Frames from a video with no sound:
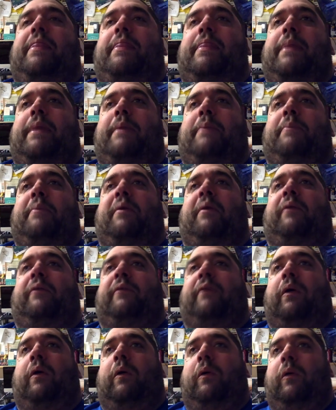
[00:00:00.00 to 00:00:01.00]
they
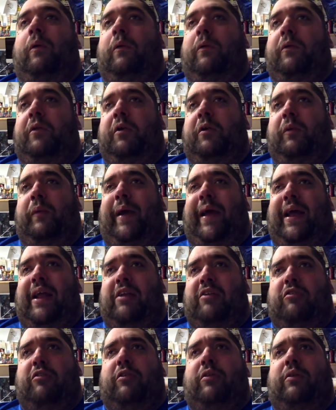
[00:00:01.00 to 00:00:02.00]
built a whole new
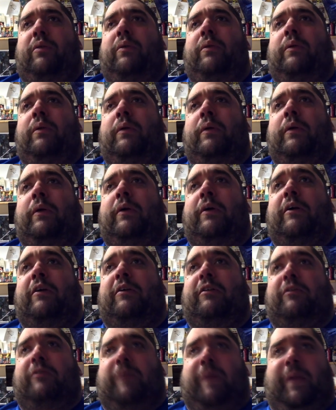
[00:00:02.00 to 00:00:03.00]
engine
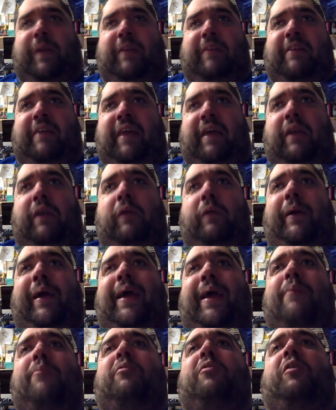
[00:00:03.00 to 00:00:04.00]
for this Halo
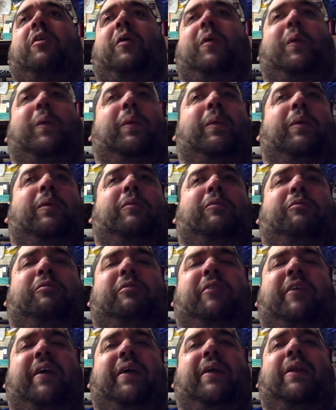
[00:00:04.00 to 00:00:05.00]
game, so it won't
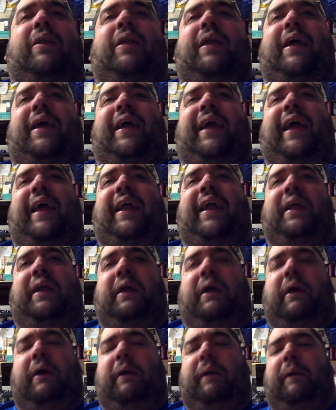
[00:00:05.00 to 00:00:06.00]
feel like
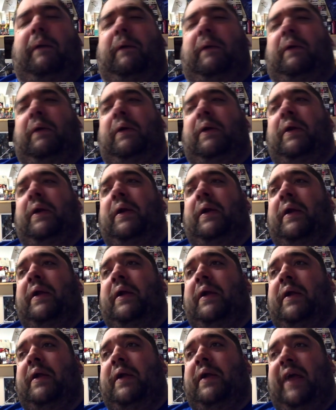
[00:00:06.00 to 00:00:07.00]
any other
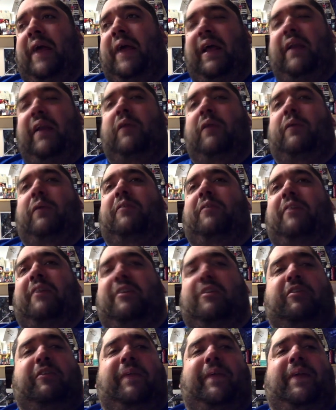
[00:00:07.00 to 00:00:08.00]
Halo
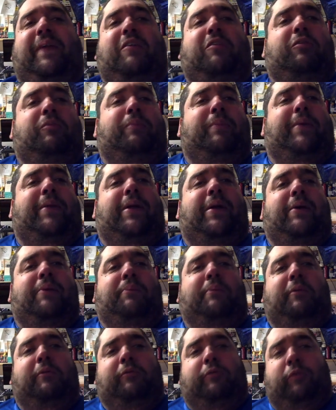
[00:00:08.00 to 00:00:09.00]
adventure that you've been
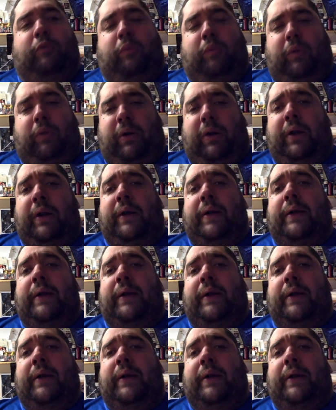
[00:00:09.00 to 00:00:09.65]
on before.